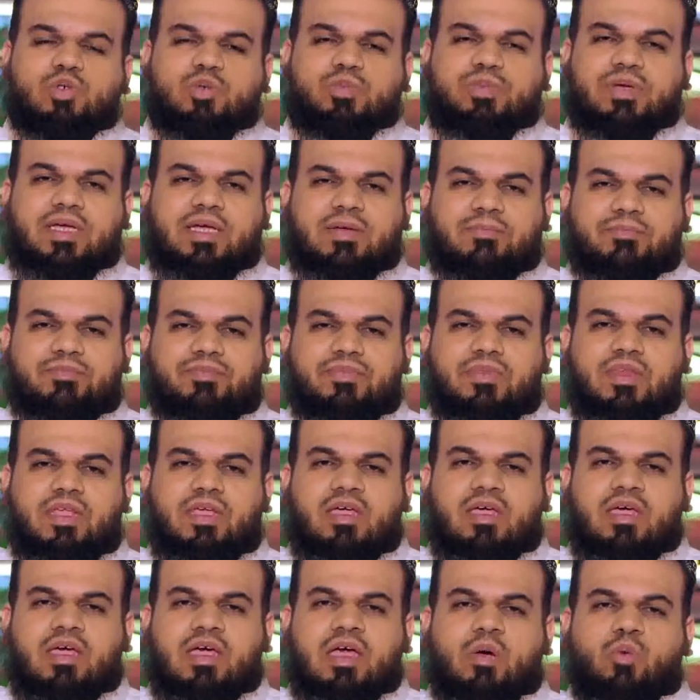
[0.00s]
hearts to
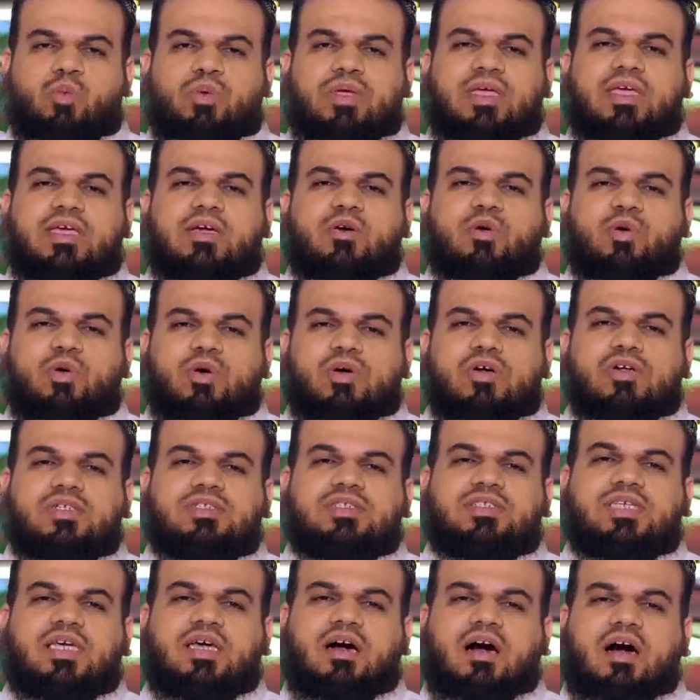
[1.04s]
be firm.
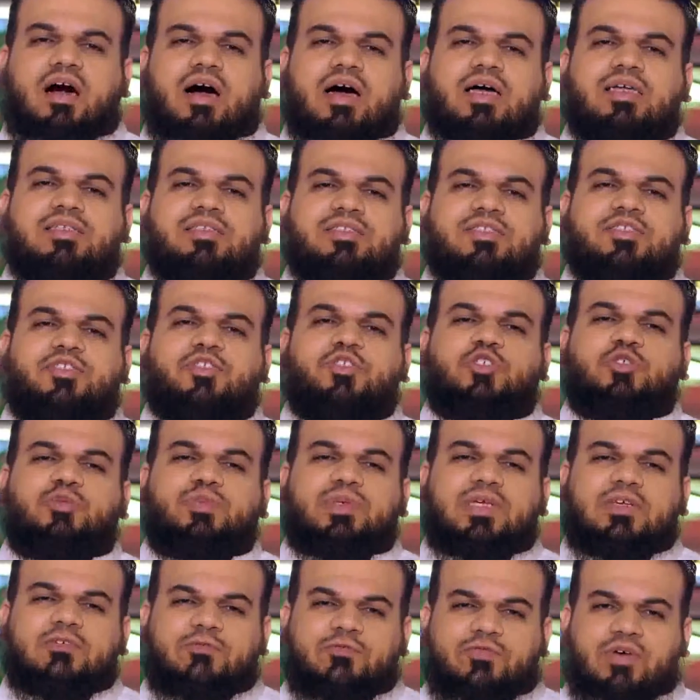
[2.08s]
Because now
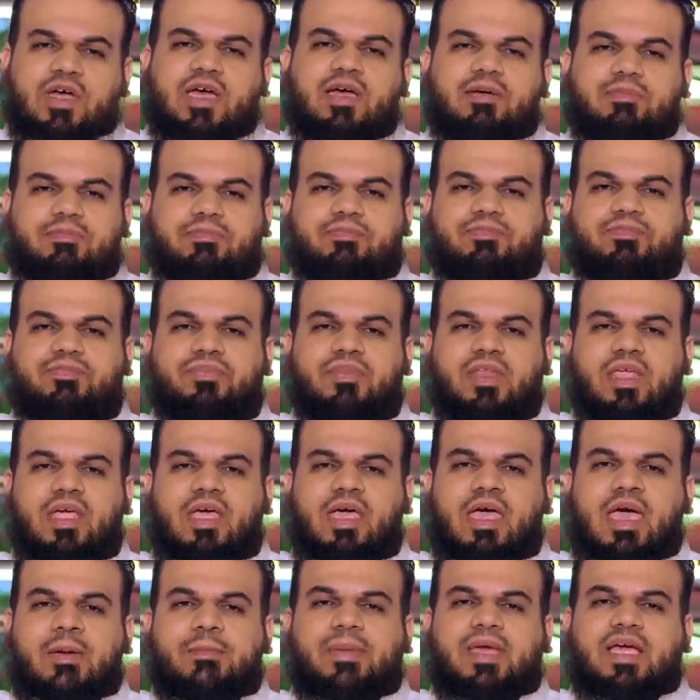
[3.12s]
when they had that choice,
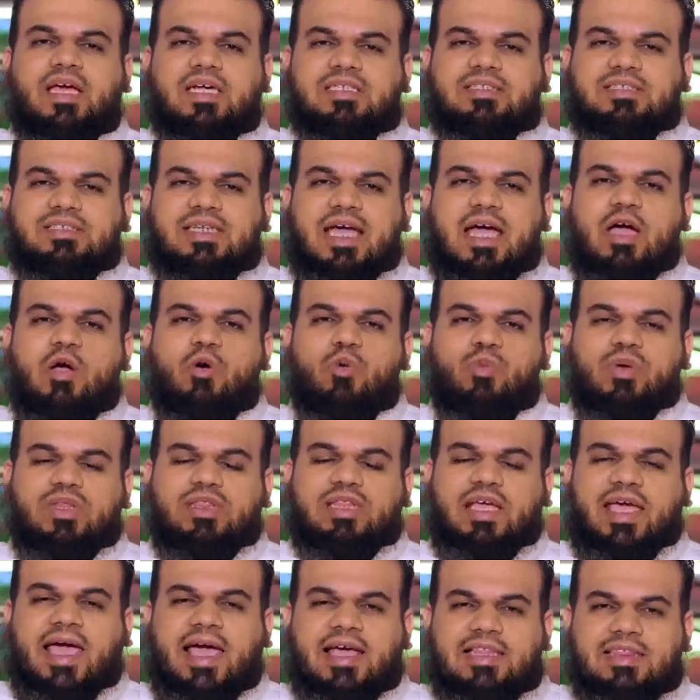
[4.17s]
that mercy that they
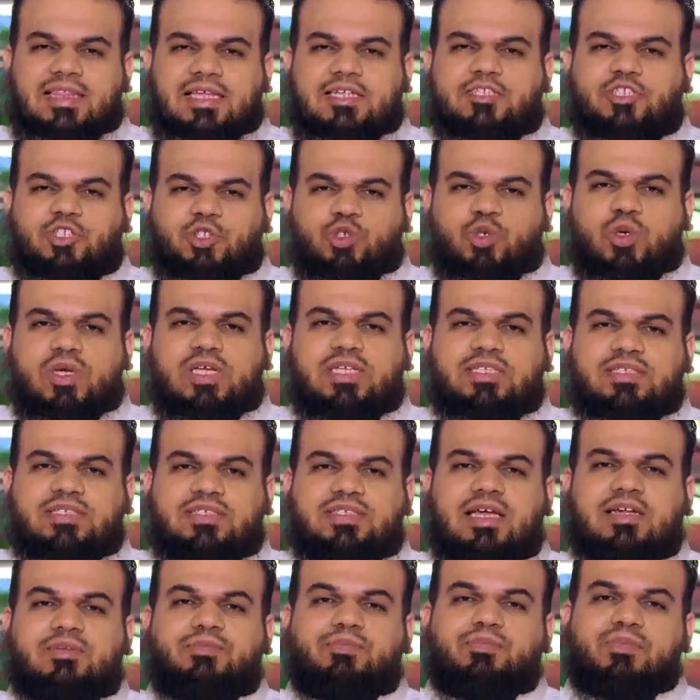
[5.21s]
asked from Allah, and
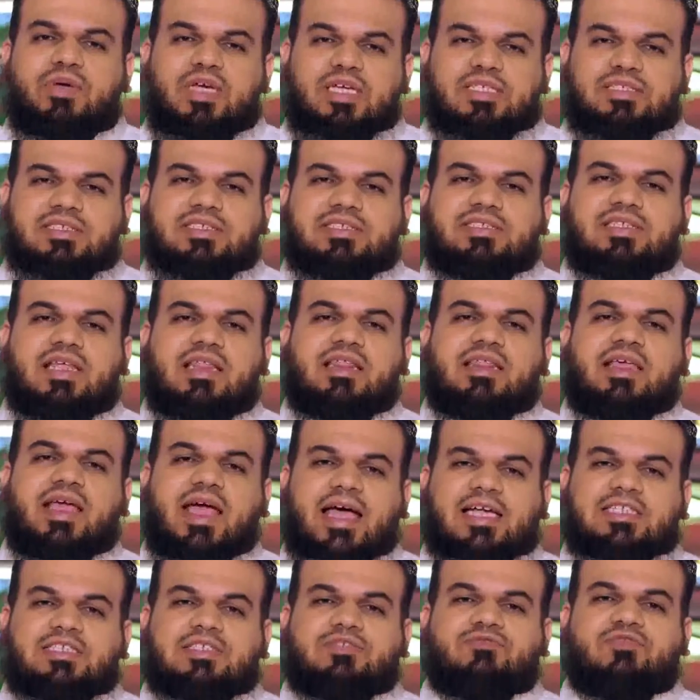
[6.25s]
that is why Allah has
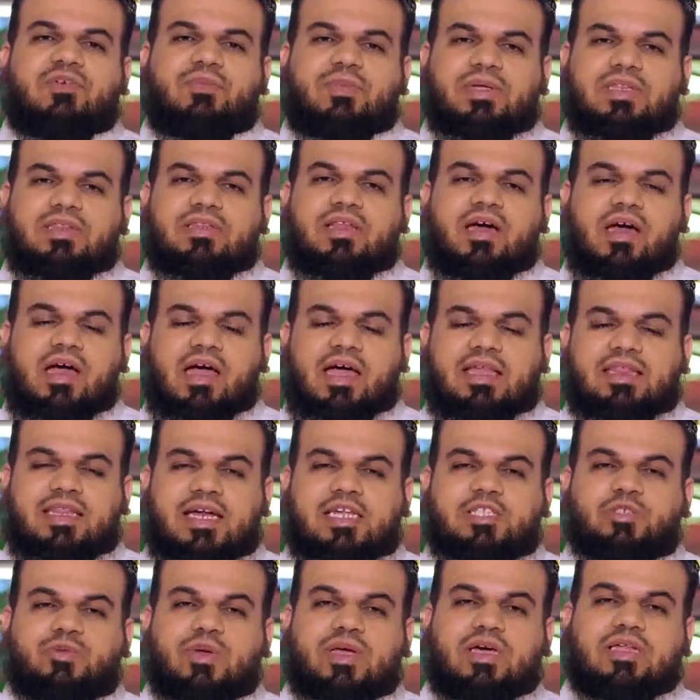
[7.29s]
already mentioned this,
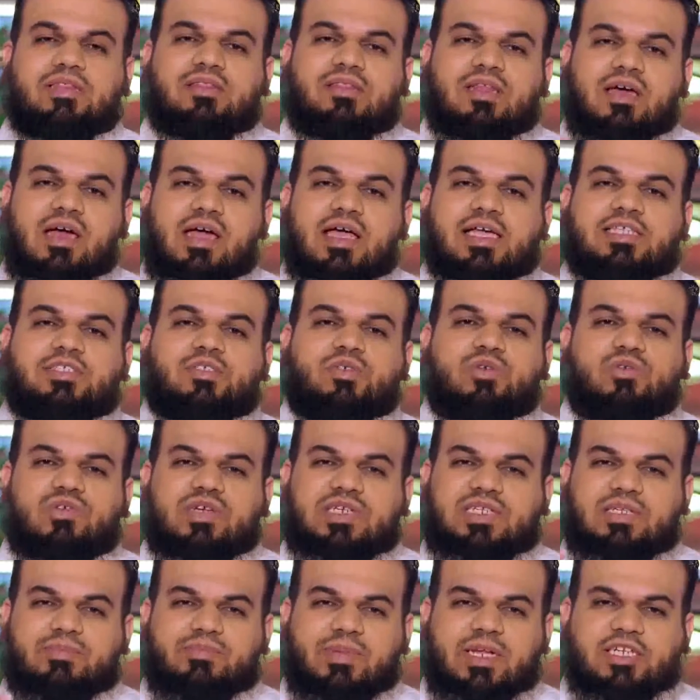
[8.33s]
that Allah had
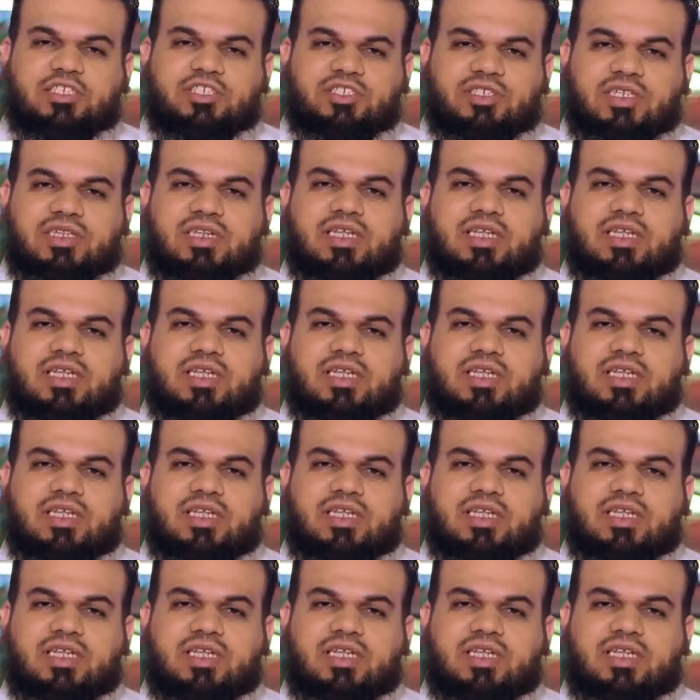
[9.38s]
given them His